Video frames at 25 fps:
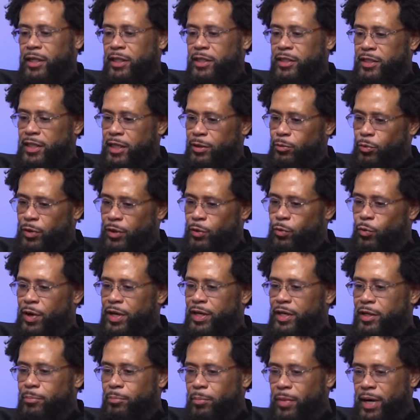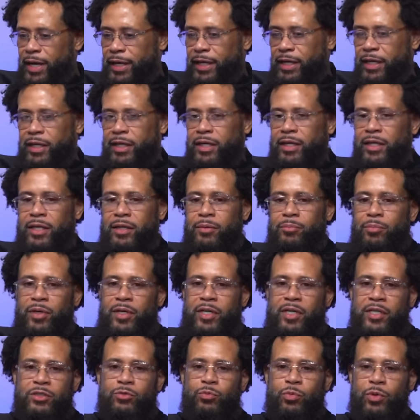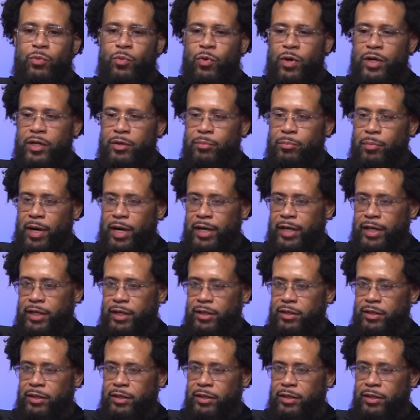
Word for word: did we win the money? Because we won the money.